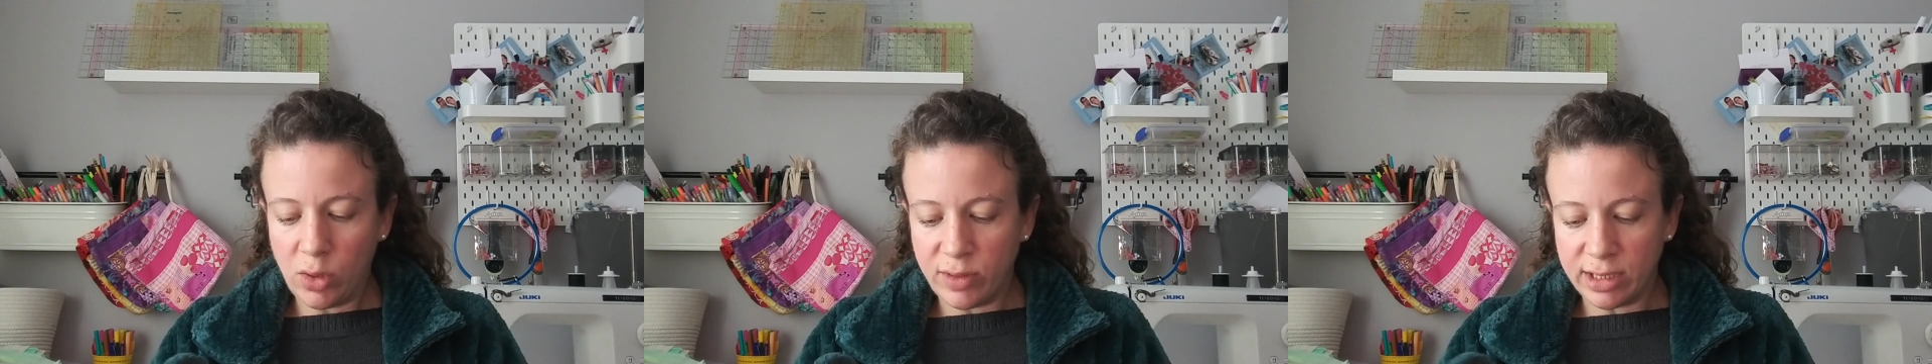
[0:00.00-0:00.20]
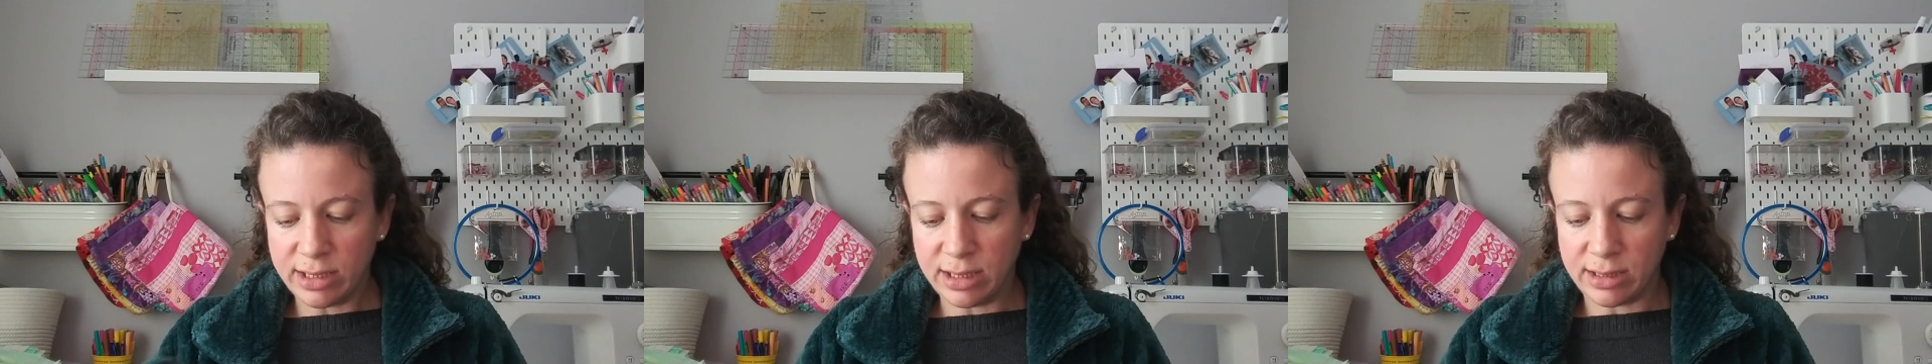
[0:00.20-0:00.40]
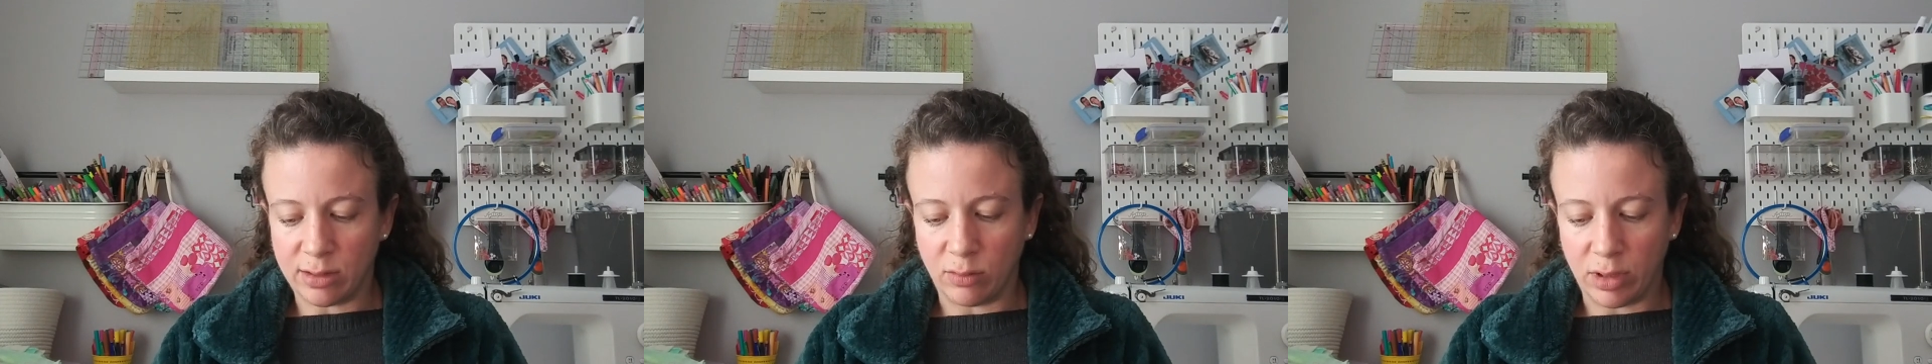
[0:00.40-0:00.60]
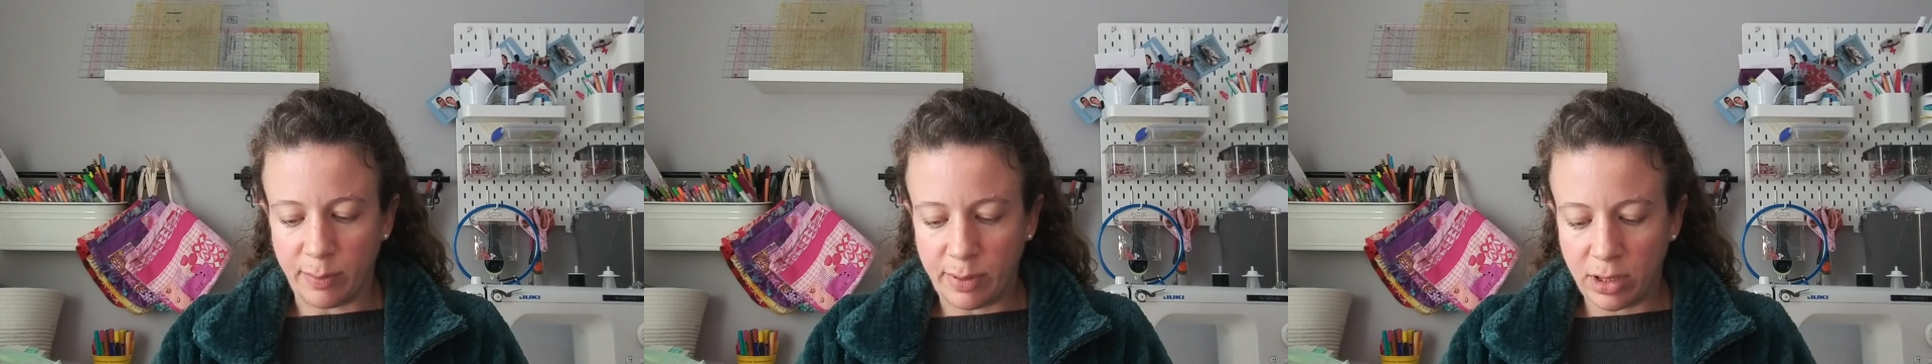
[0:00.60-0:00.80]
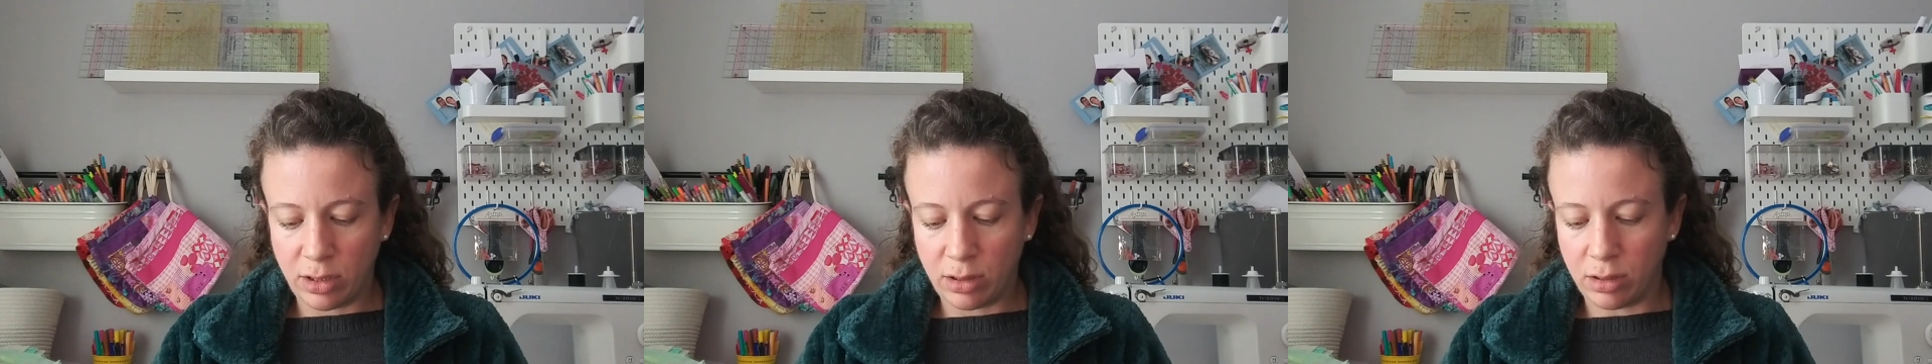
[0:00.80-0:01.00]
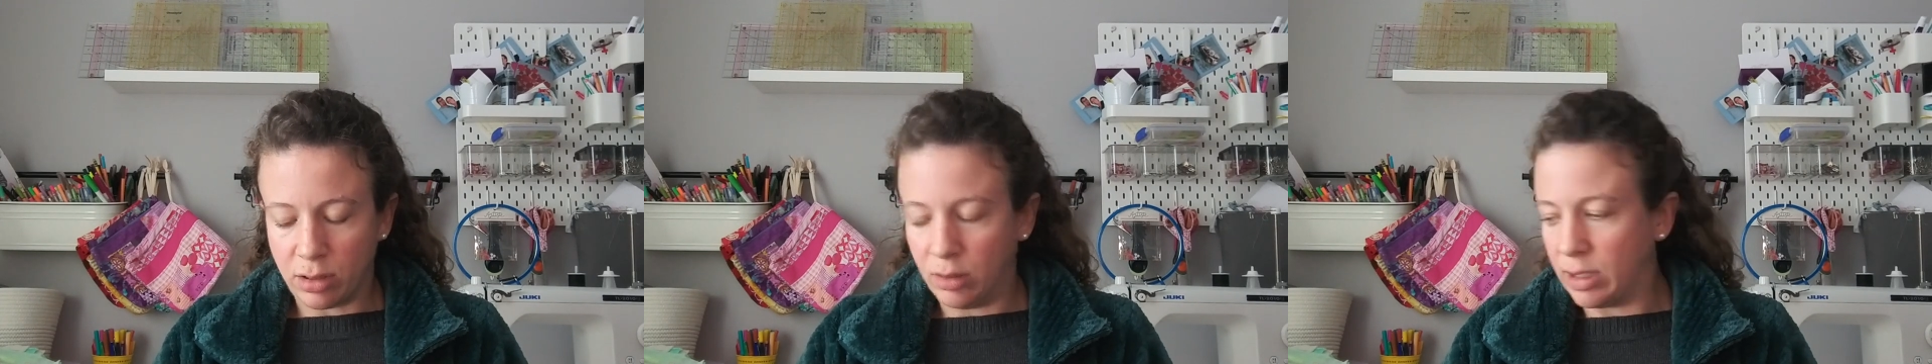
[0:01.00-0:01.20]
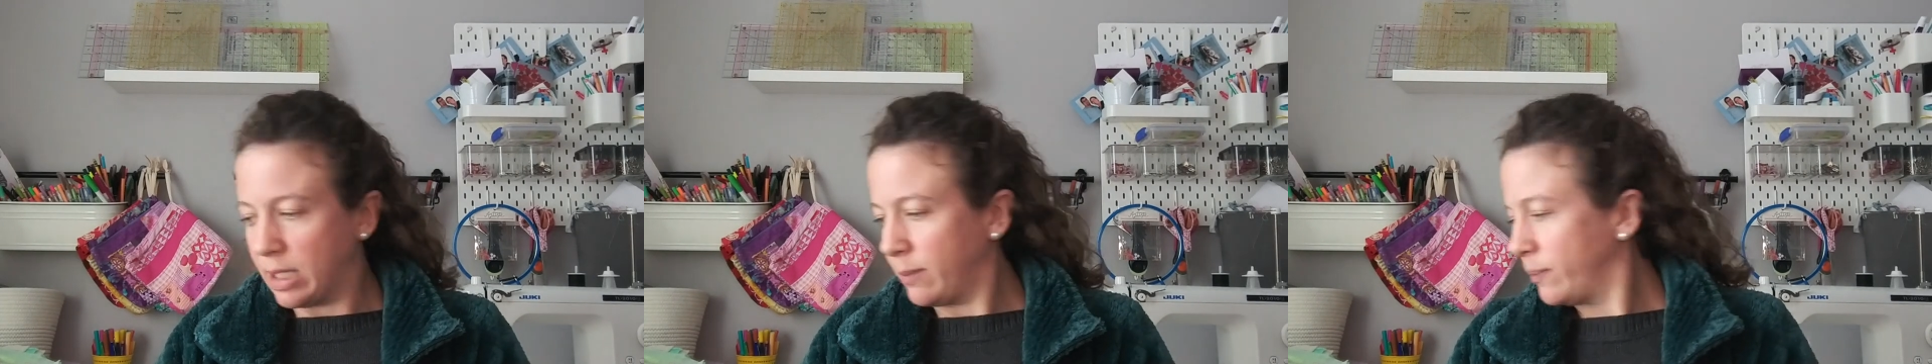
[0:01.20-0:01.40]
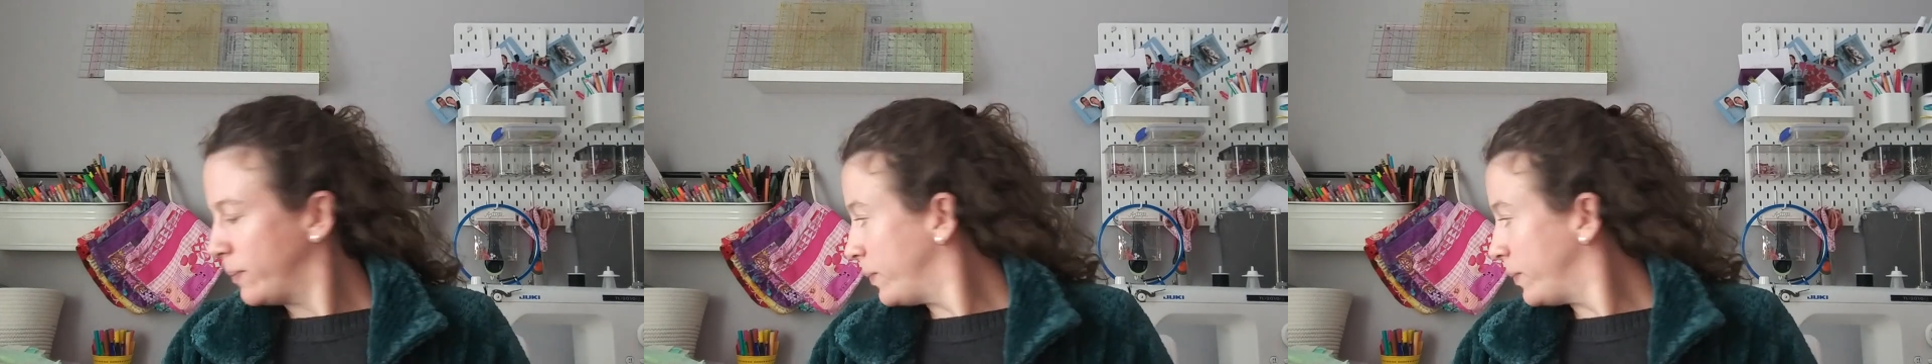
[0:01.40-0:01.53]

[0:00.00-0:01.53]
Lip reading: this is a WIP. Okay.